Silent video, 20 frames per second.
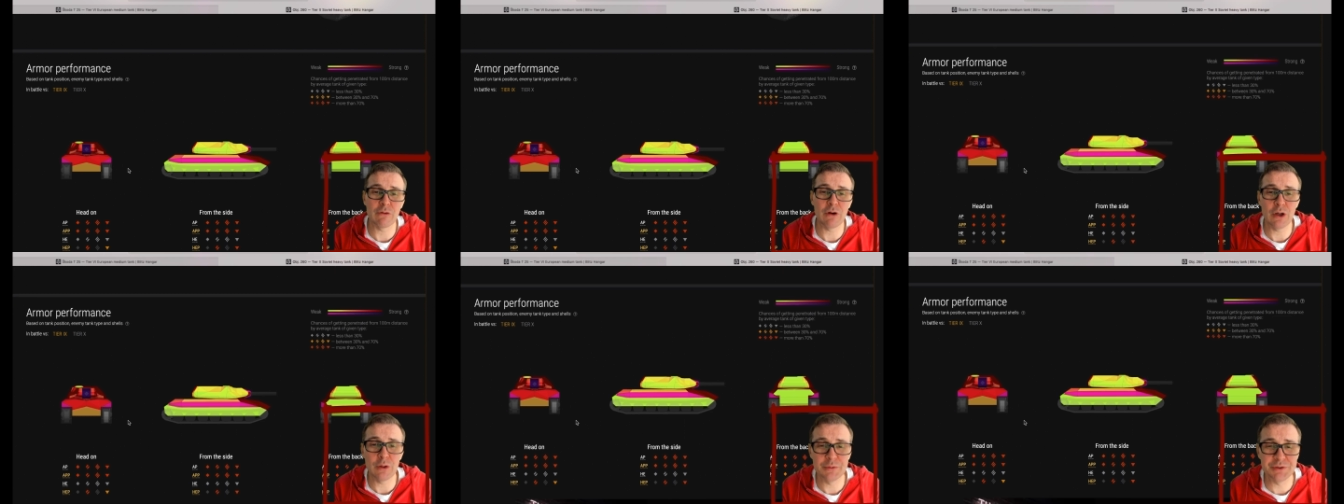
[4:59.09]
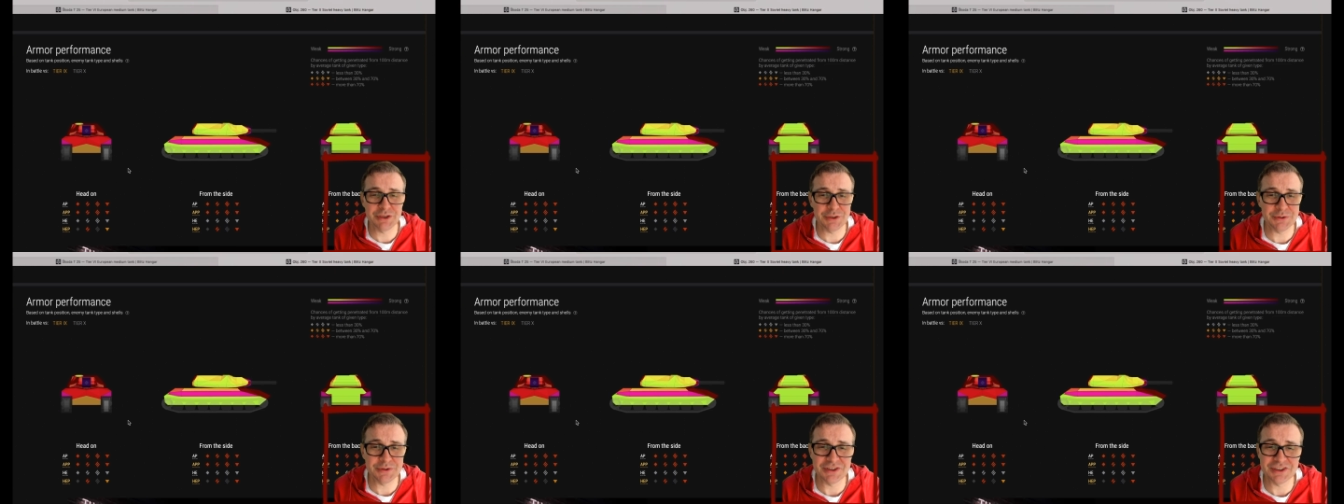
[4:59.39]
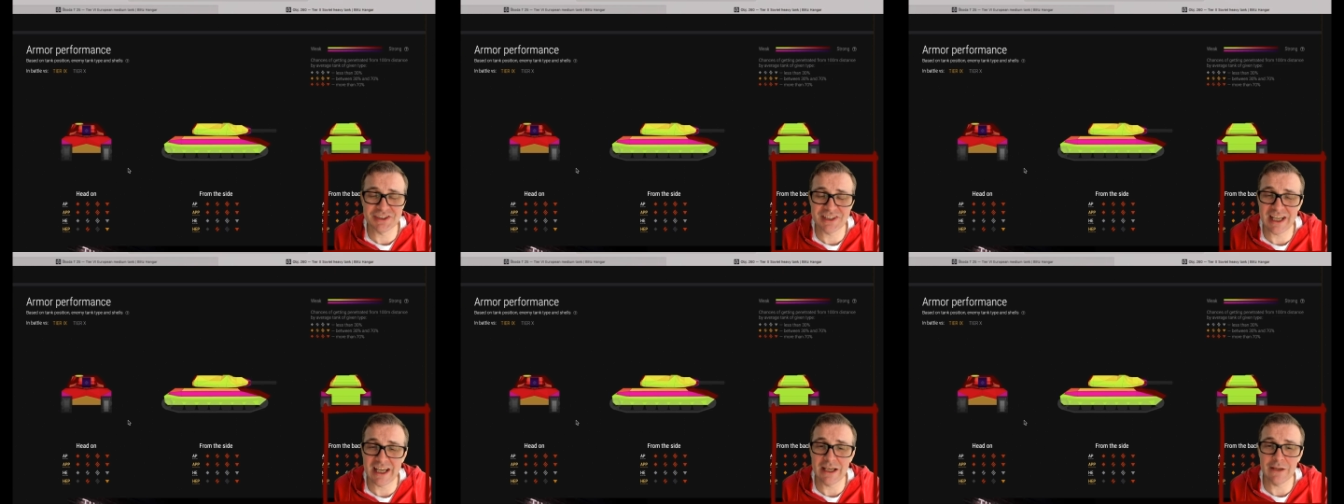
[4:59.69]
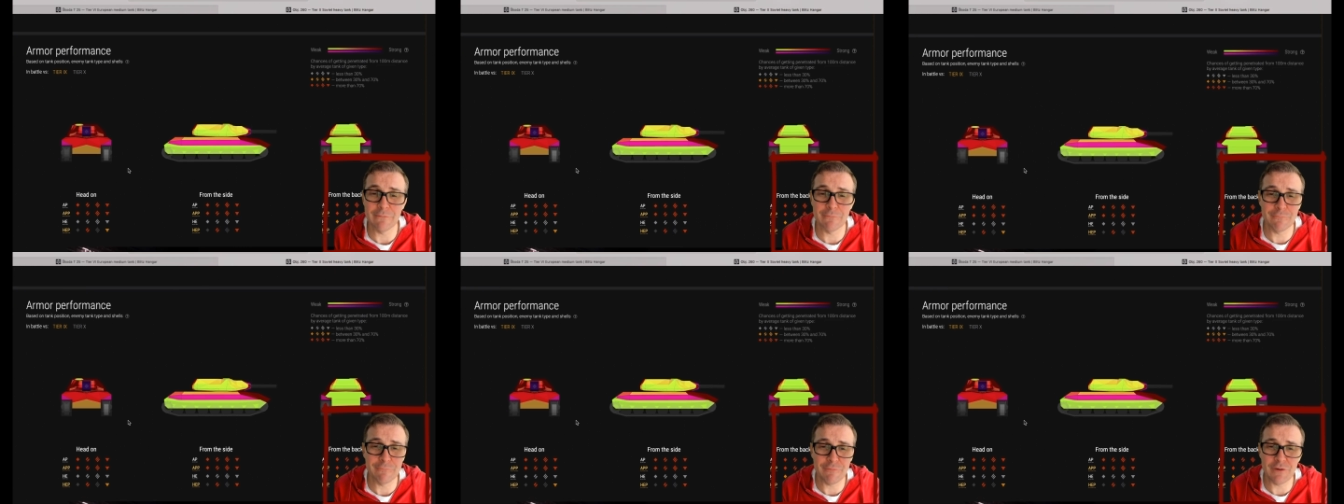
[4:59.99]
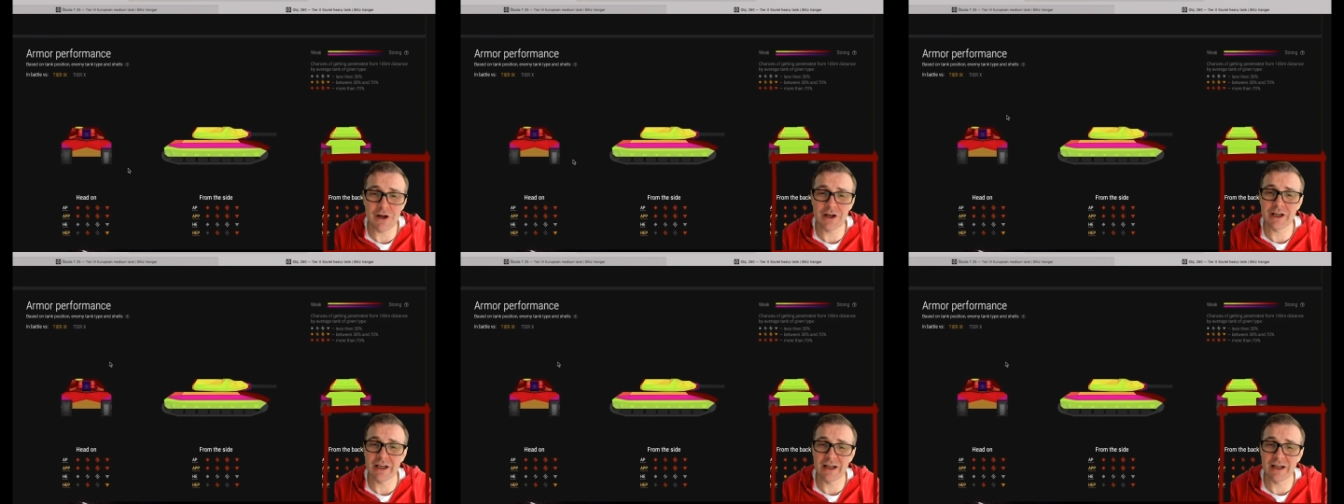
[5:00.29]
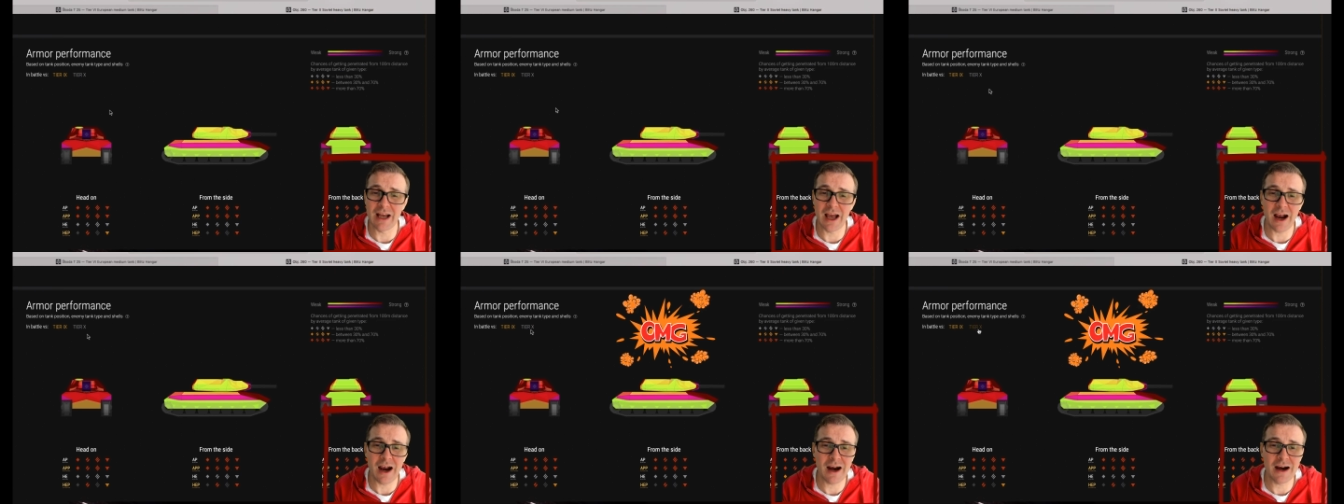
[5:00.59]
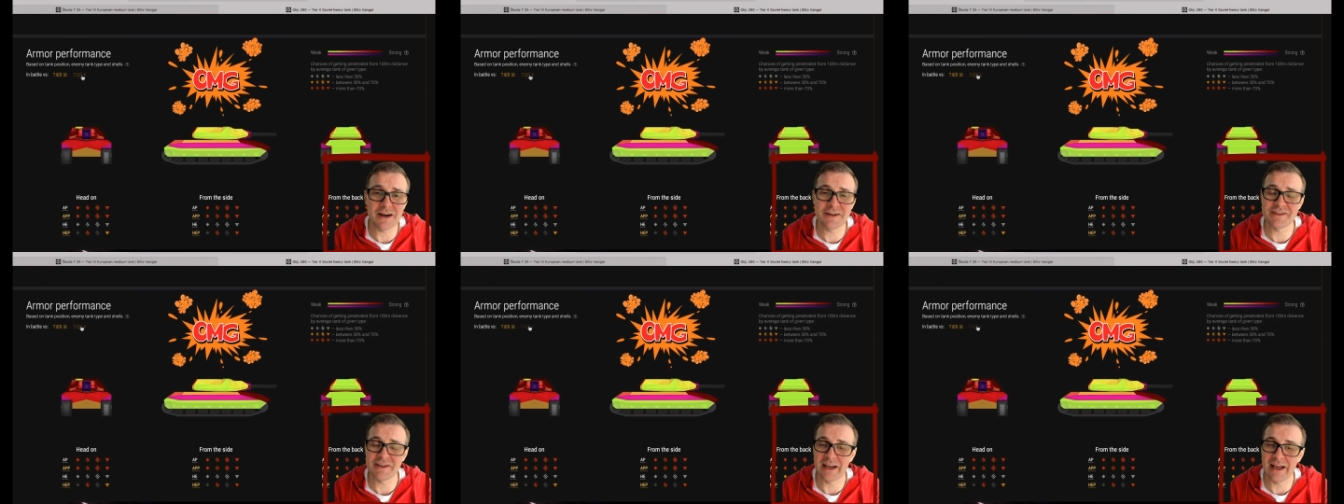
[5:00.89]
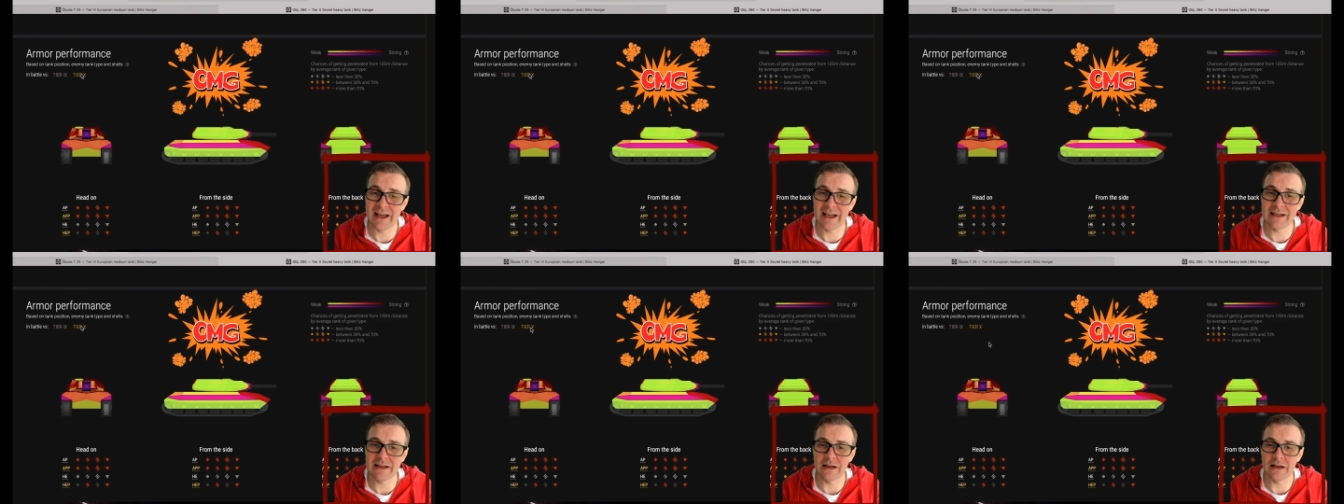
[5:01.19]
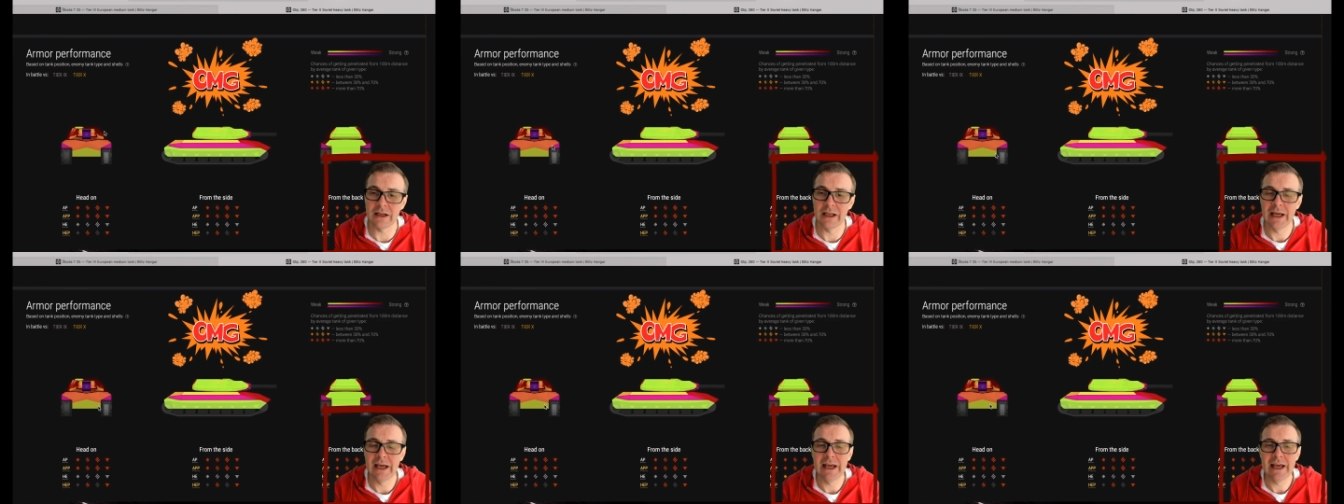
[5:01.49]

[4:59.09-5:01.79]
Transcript: Crows used to say, fucking hard to handle.